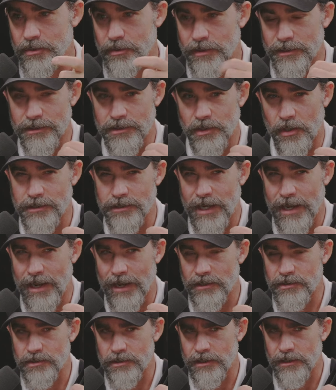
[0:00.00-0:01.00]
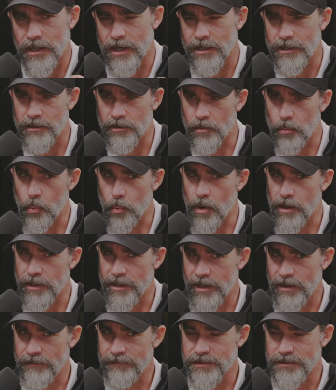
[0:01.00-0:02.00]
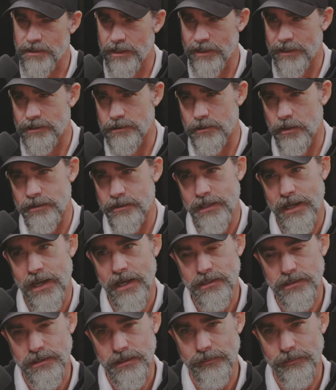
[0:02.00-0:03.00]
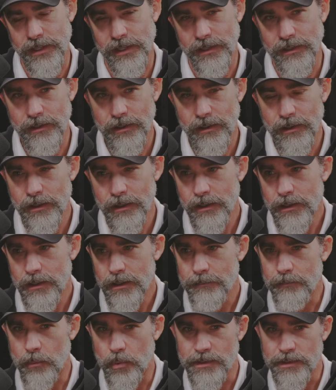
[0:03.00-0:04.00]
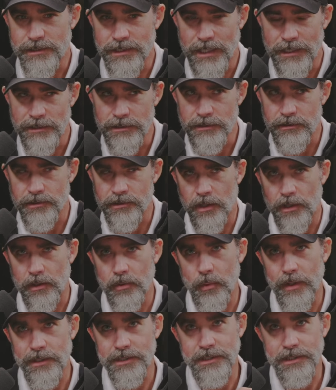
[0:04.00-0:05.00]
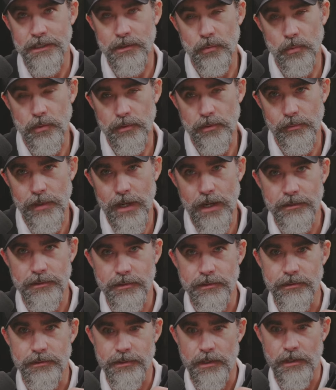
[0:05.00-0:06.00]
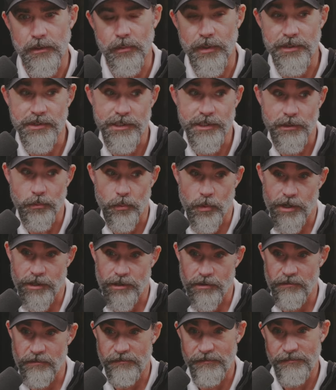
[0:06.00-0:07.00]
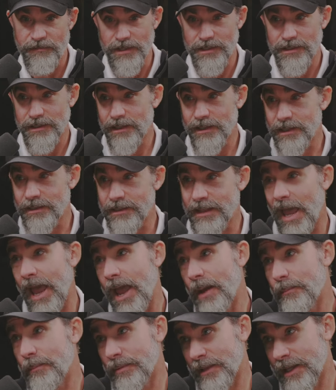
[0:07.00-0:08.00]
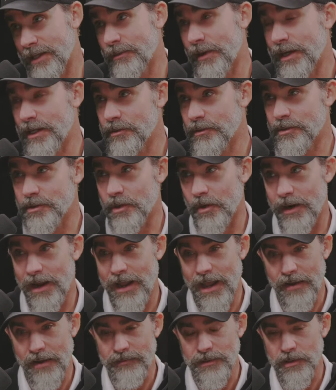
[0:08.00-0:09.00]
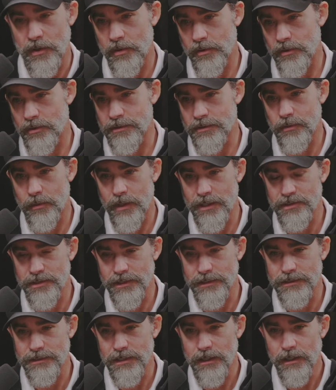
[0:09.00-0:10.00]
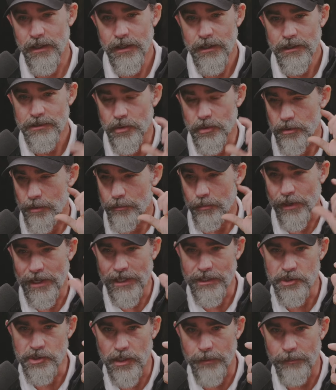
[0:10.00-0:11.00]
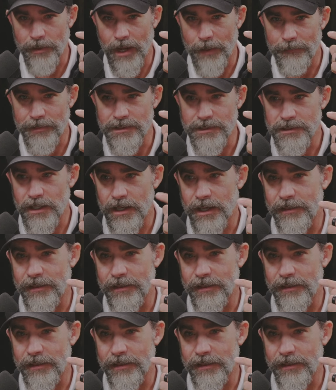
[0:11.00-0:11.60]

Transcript: You can start to answer the kind of the what ifs, like it starts to actually make more sense. You start questioning the world around you. You start questioning where you fit in that plate, right? You start having all those questions. So the brain jump happens.